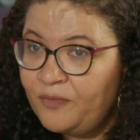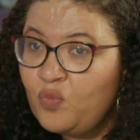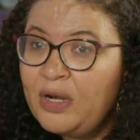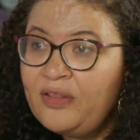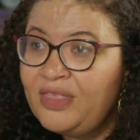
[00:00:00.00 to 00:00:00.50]

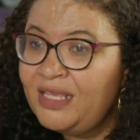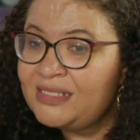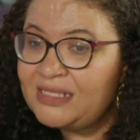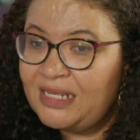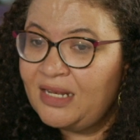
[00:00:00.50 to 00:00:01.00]
one thing
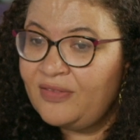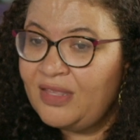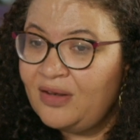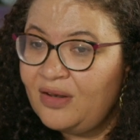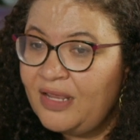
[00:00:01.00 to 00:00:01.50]
is that
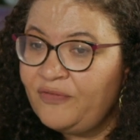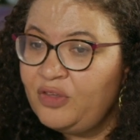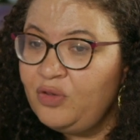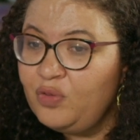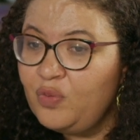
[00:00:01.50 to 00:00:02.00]

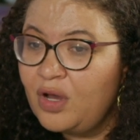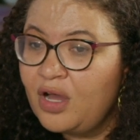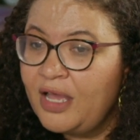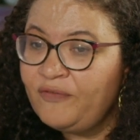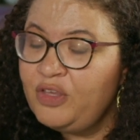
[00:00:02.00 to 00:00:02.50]

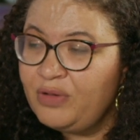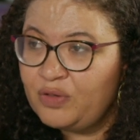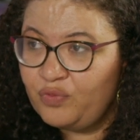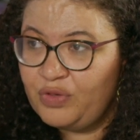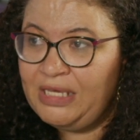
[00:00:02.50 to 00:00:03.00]
if you
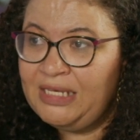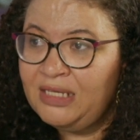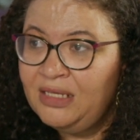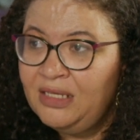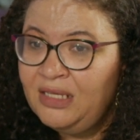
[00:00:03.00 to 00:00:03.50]
can read,
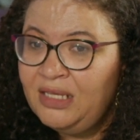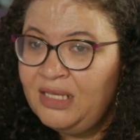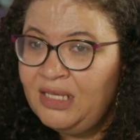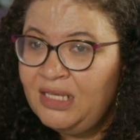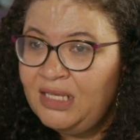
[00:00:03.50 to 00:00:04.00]

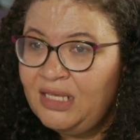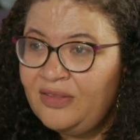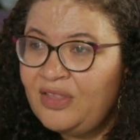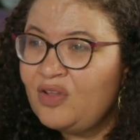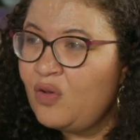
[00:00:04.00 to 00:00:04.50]

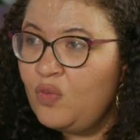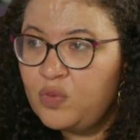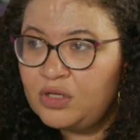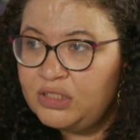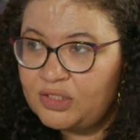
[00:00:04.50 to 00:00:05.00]
then the whole
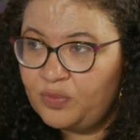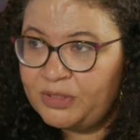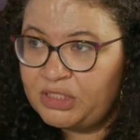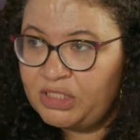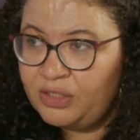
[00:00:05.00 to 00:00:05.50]
world is
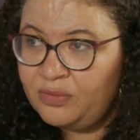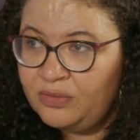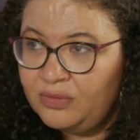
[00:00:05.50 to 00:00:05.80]
open to you.